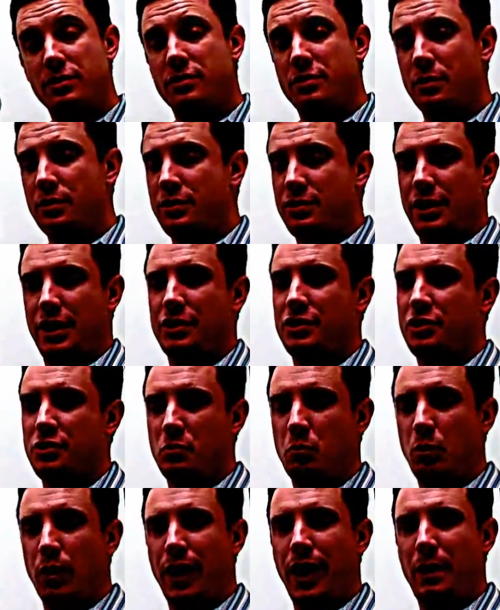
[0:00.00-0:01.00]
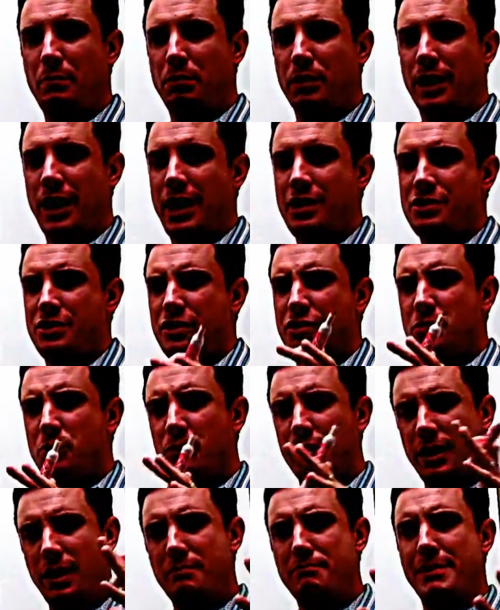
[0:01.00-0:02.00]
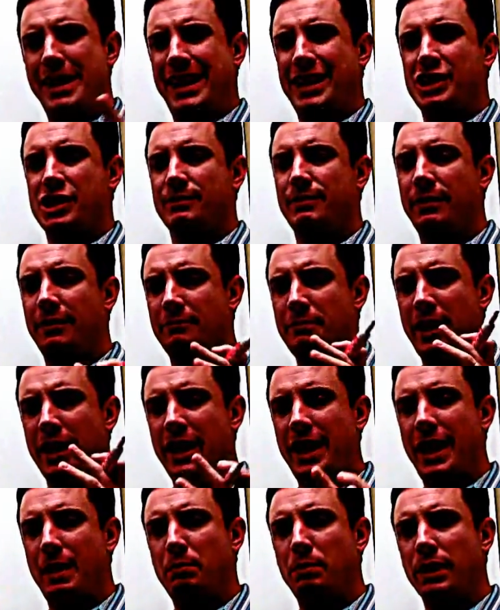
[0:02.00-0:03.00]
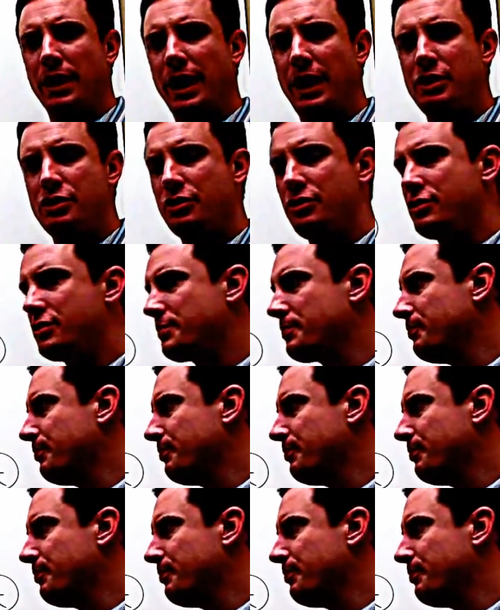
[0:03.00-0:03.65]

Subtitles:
So it's not just one application, it's really a mashup of many applications.